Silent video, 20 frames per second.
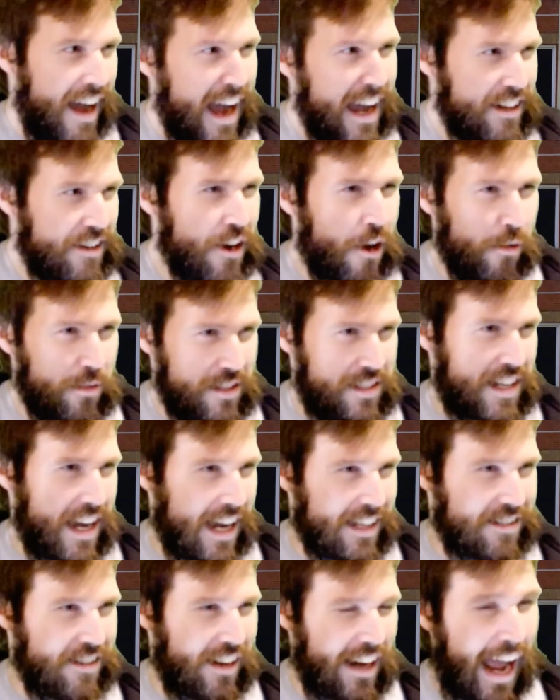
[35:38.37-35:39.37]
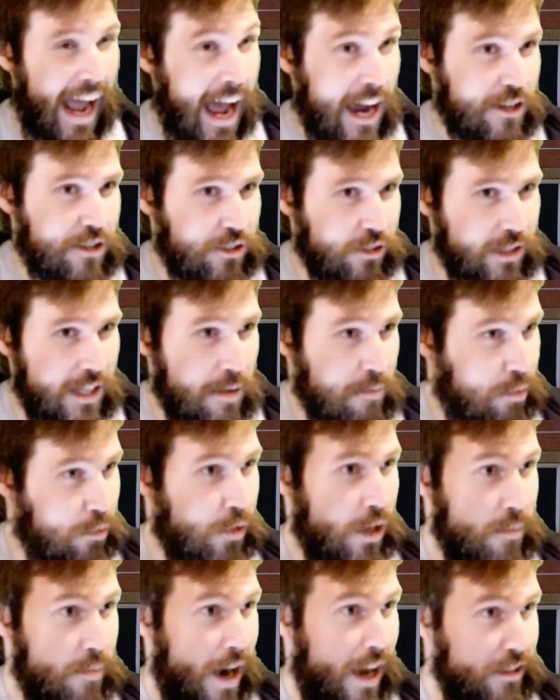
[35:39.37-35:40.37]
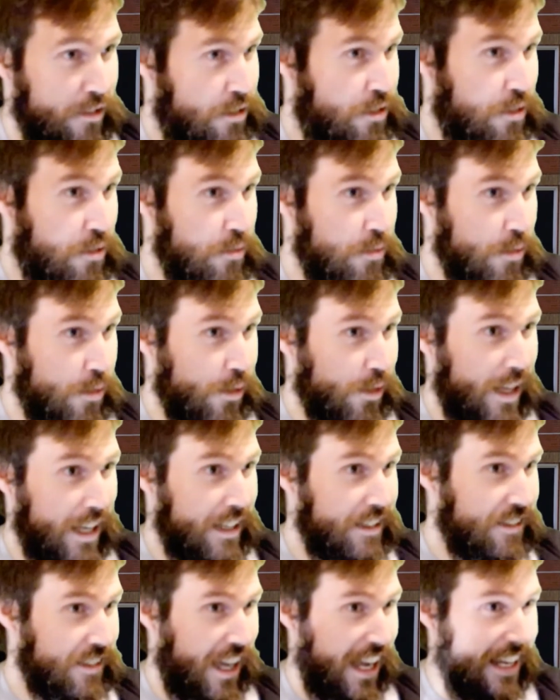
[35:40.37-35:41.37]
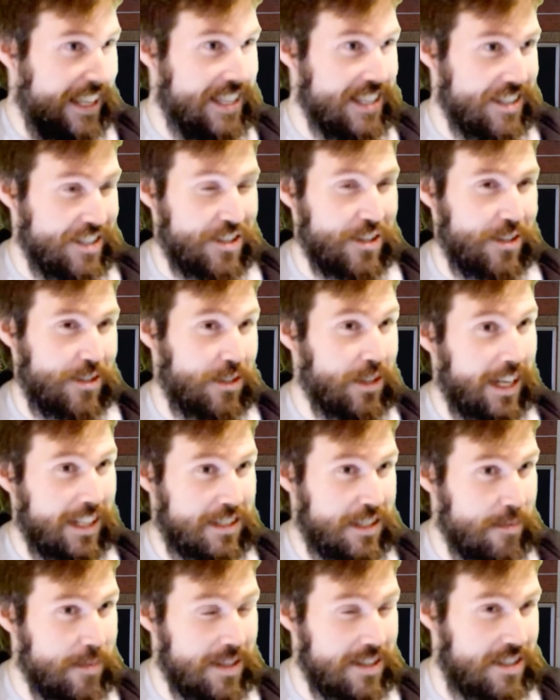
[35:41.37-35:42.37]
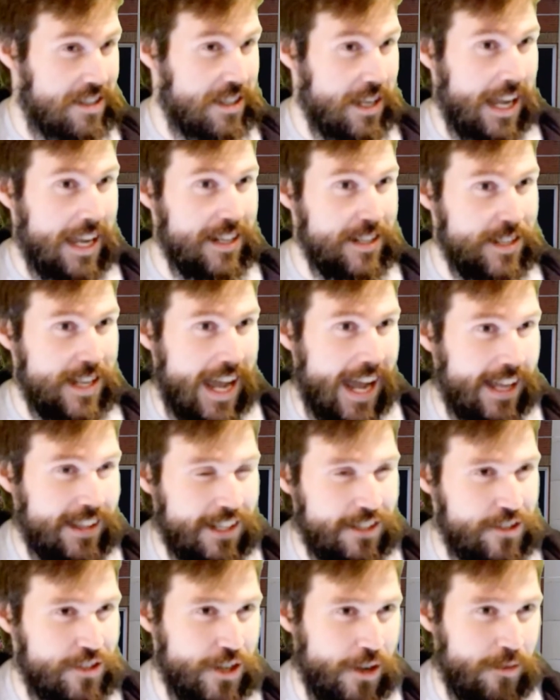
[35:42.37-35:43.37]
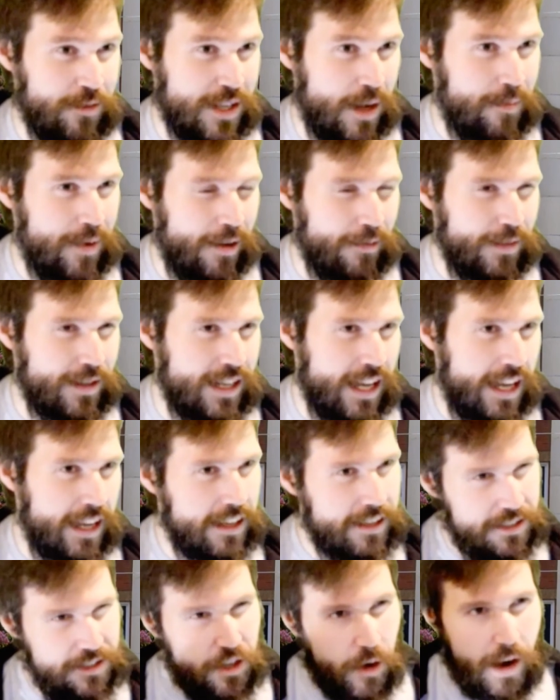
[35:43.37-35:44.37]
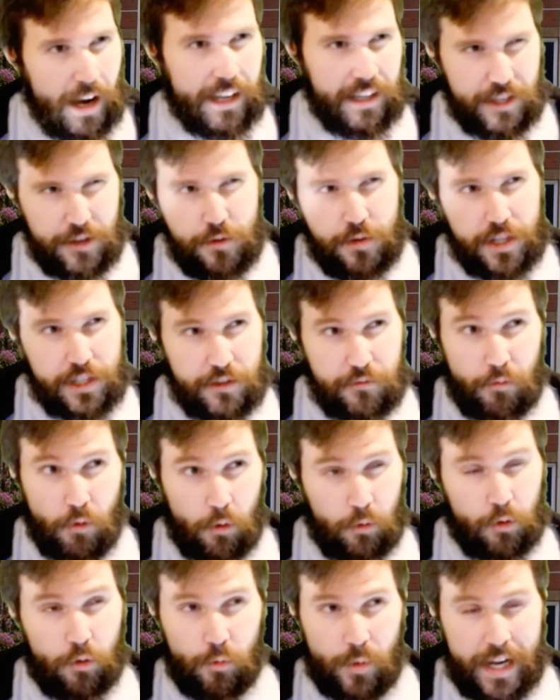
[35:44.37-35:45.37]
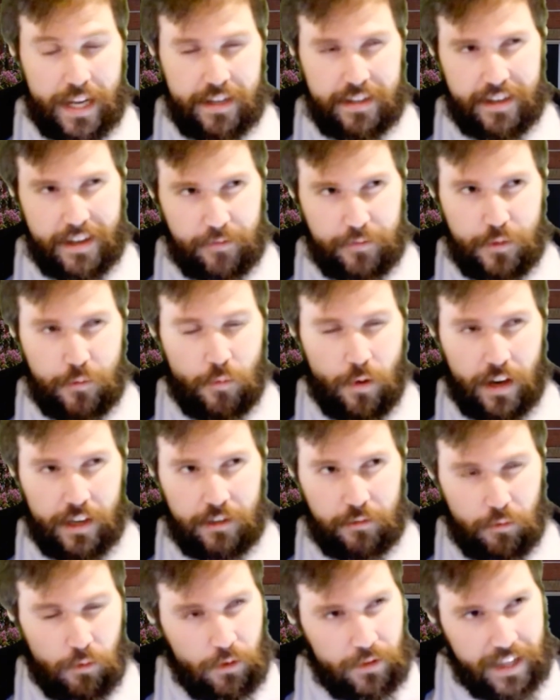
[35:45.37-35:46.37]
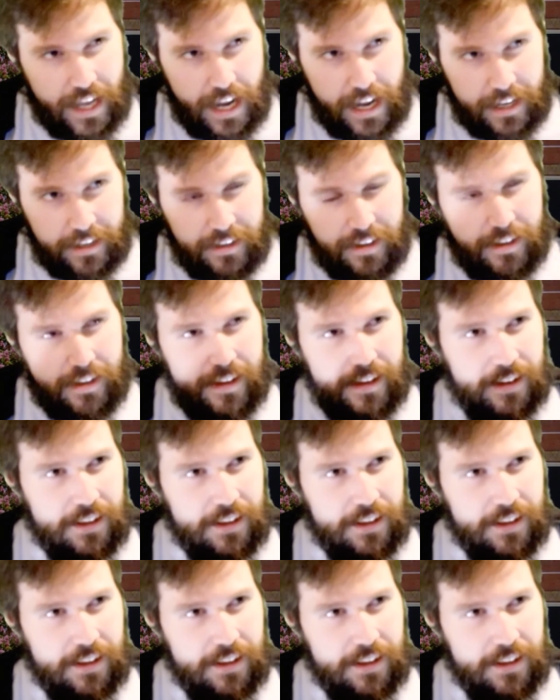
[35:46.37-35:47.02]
I know this guy's not actually employed by the school and like he's just like some insane dad that shows up every day. So I you could roll grit if you want to roll that.